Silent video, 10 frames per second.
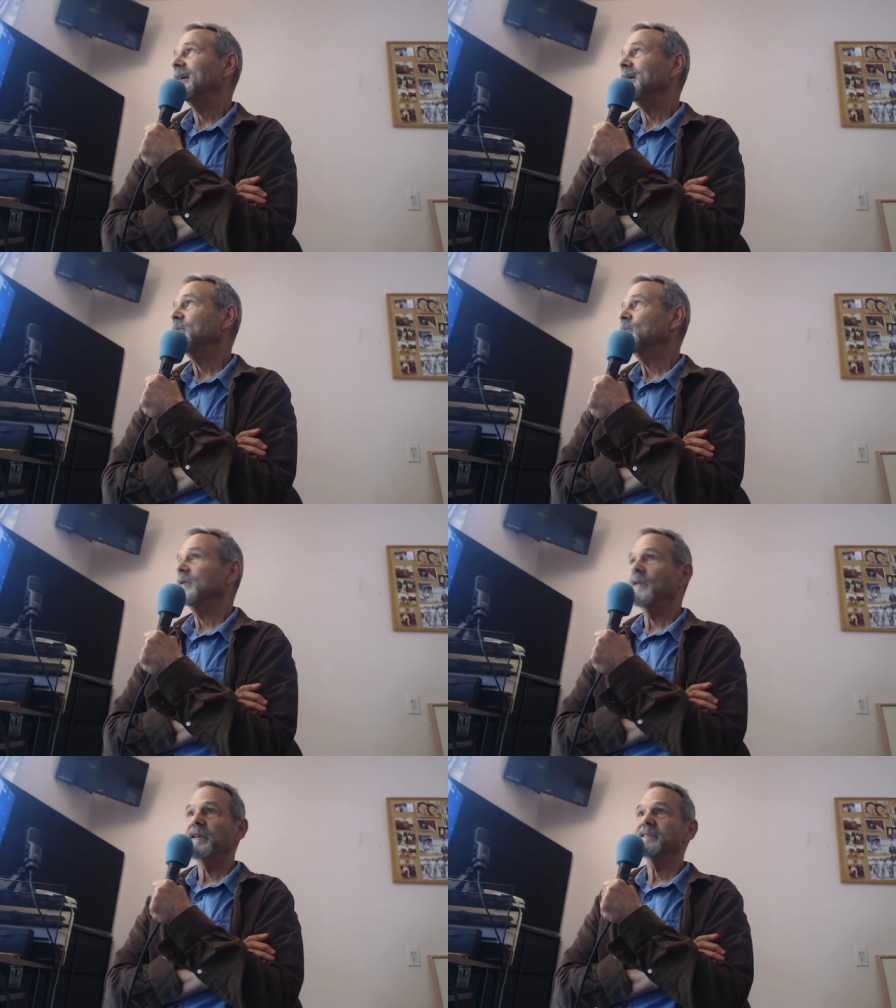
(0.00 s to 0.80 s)
One of the
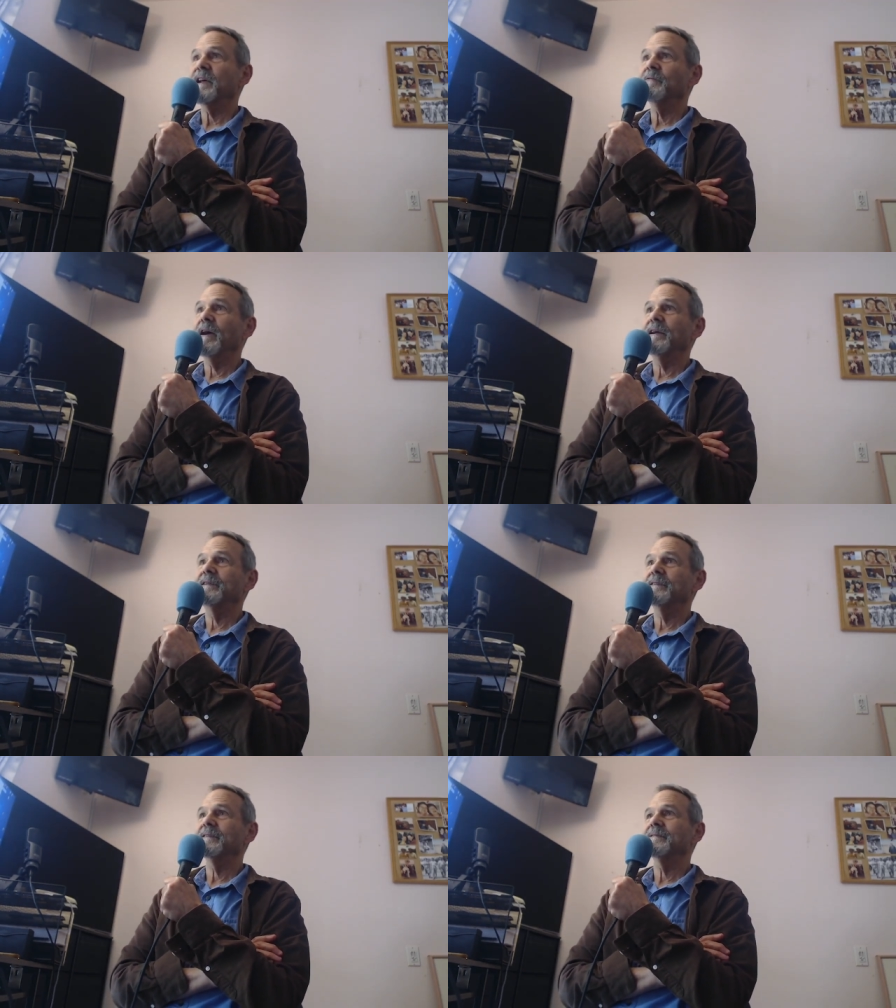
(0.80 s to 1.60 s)
things I write,
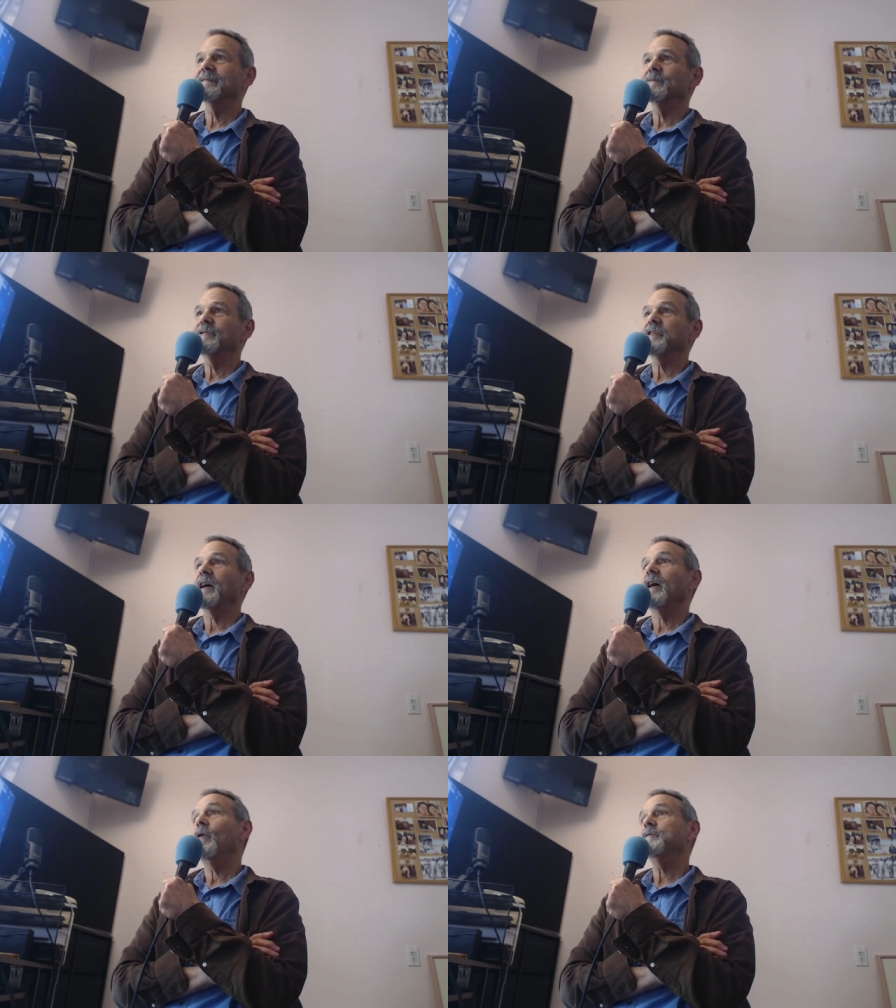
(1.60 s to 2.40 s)
which
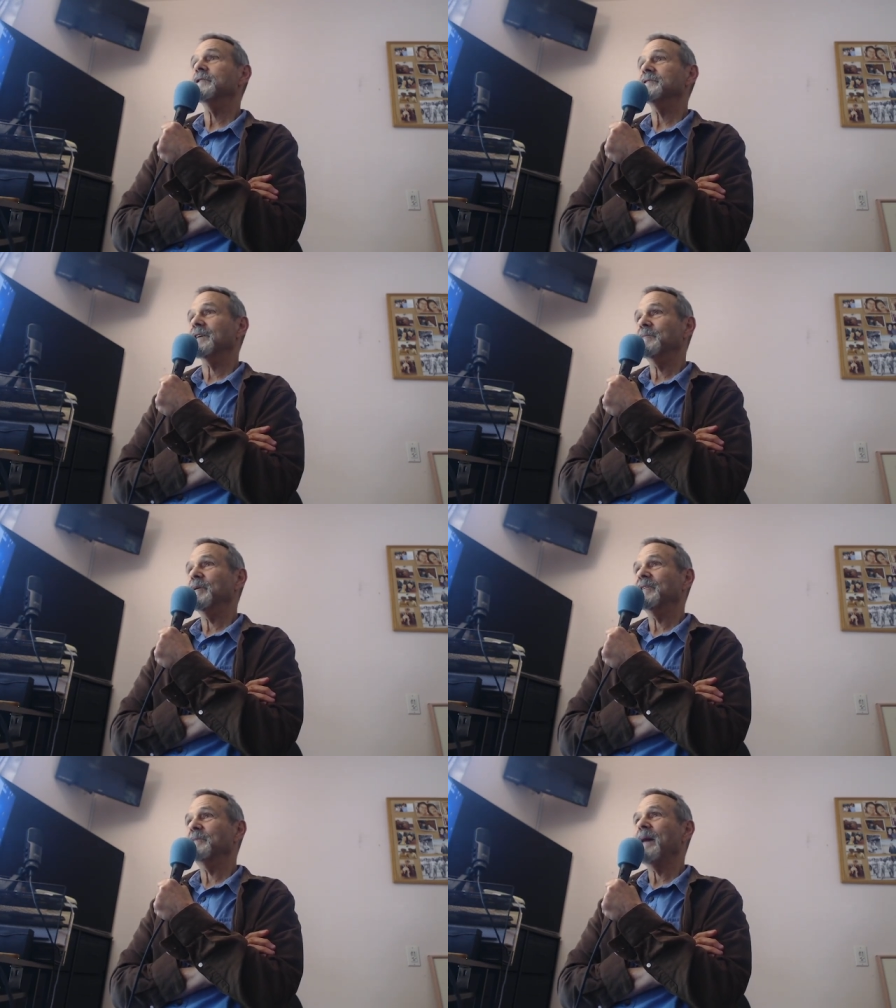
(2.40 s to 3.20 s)
hopefully is going to be on
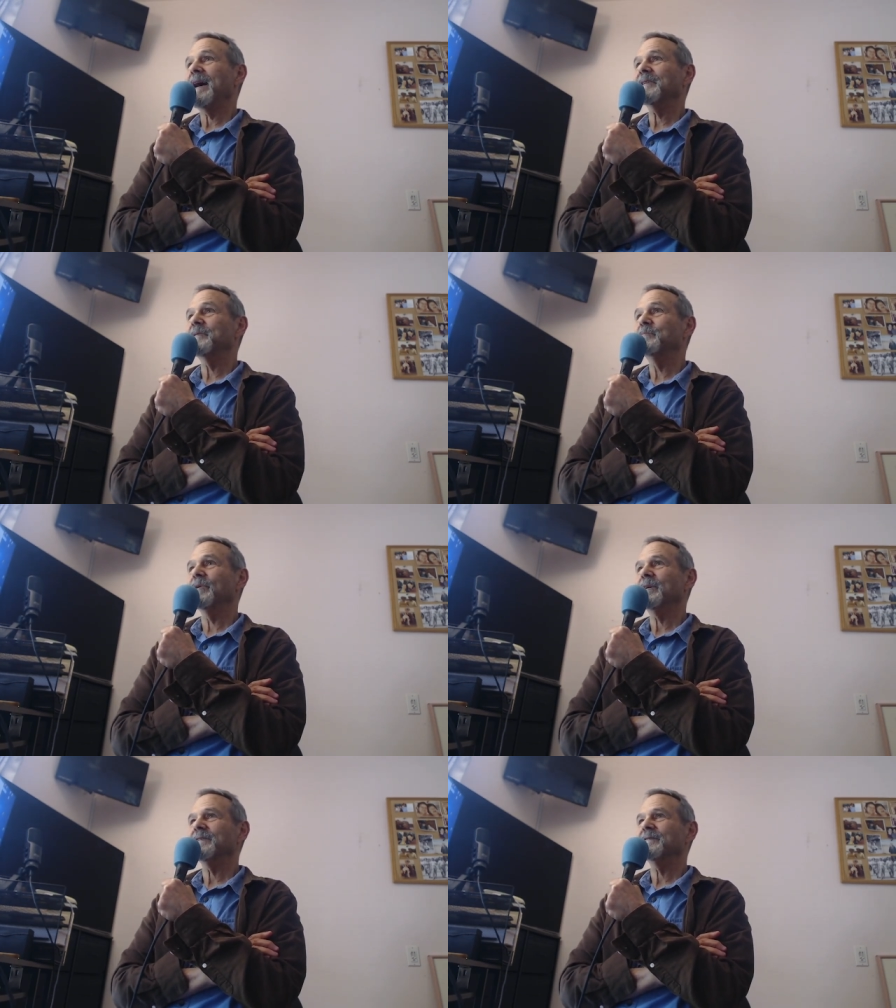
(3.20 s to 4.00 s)
the back of the
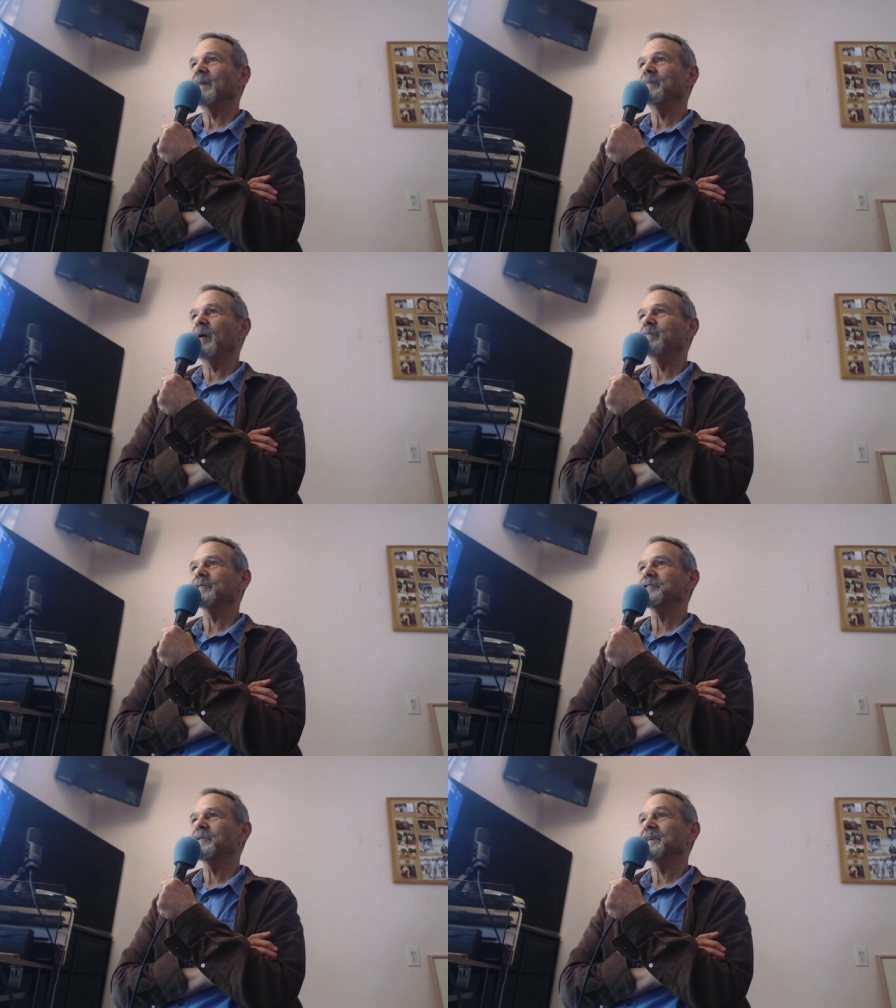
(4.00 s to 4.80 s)
book if my
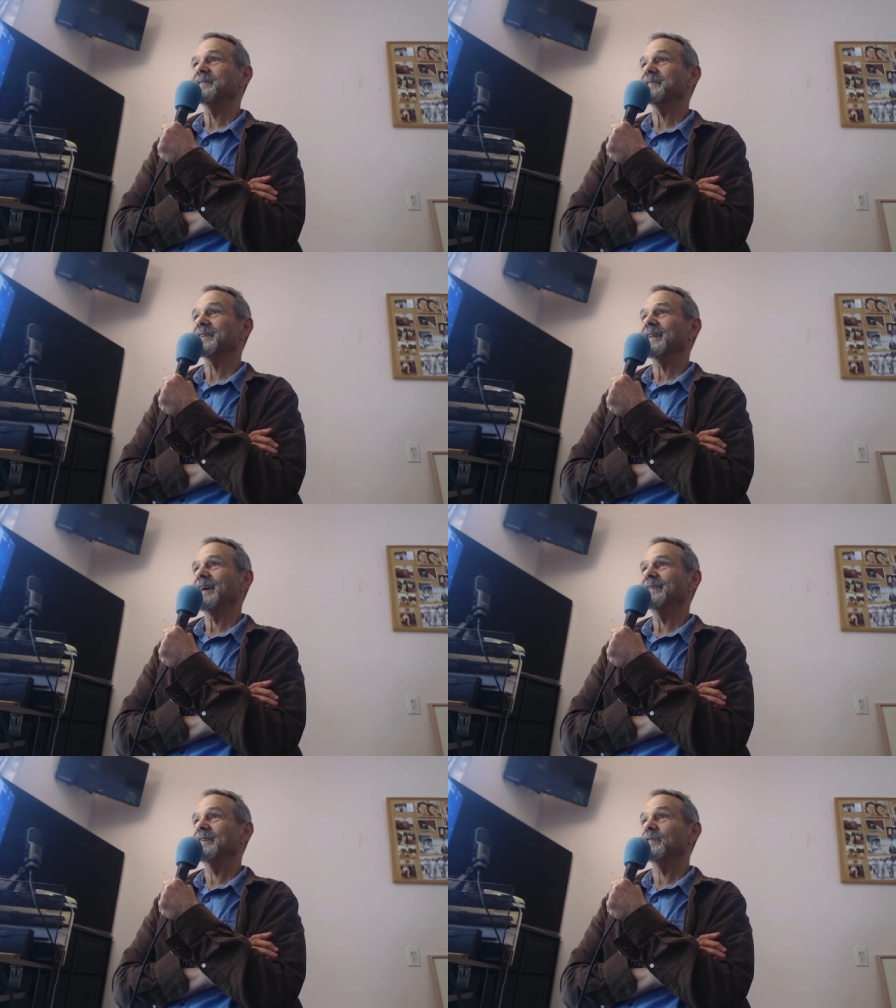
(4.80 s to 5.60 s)
publisher thinks it's a good
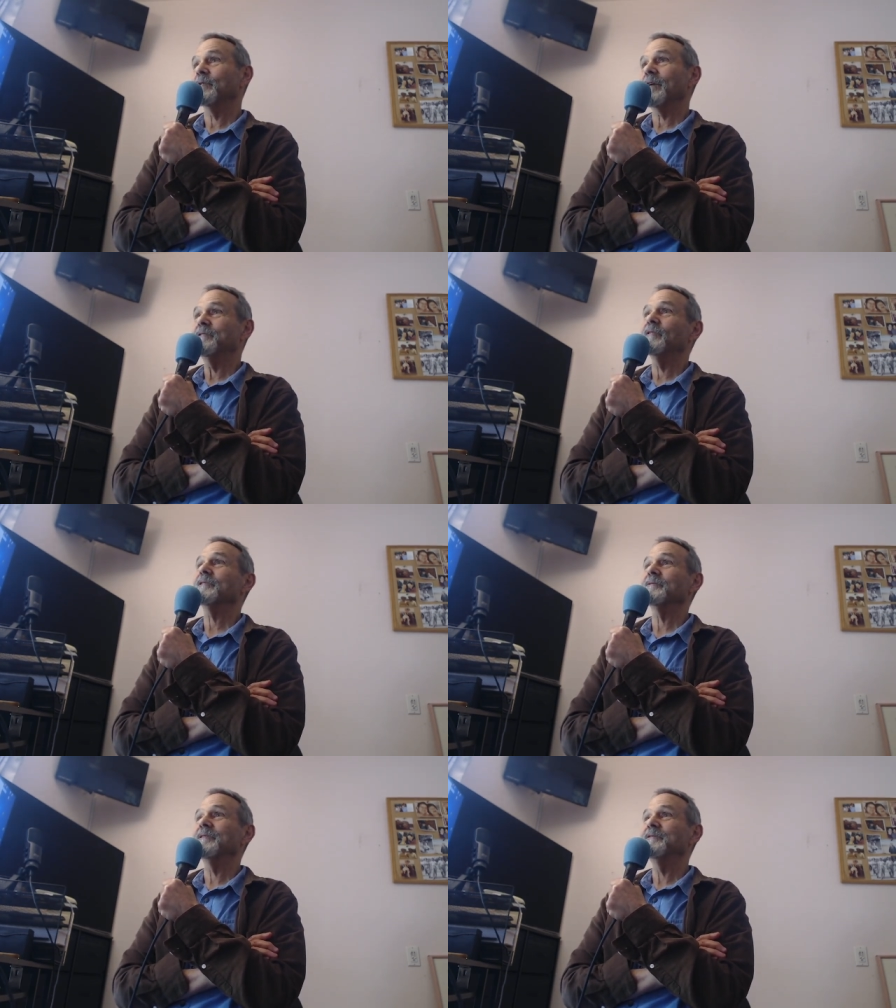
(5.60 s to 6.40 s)
idea, or I talk
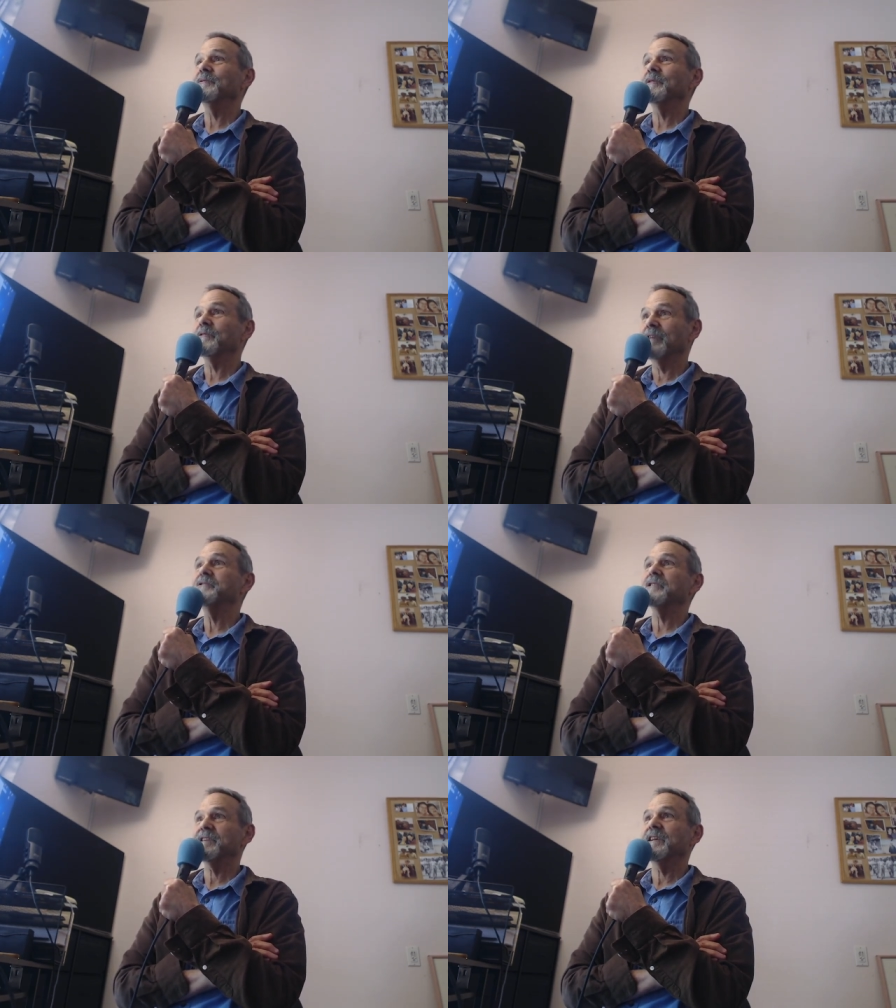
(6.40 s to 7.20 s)
her into it, or I
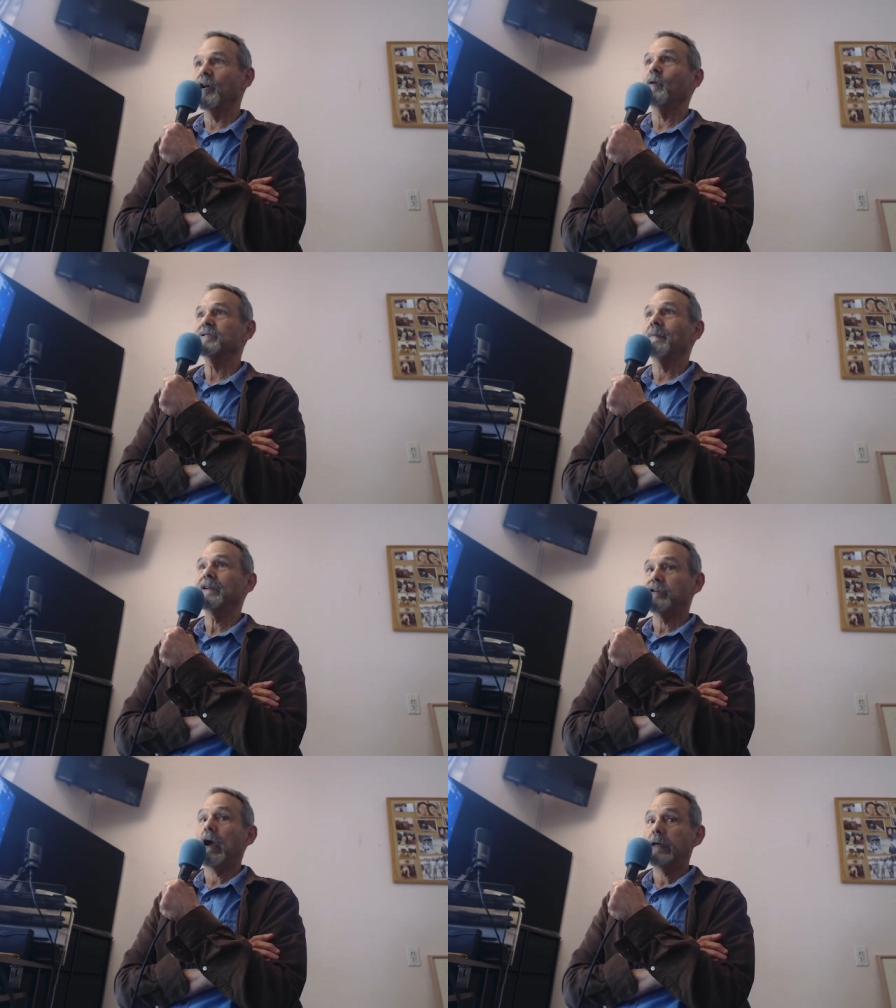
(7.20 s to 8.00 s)
just say, no, it's my child.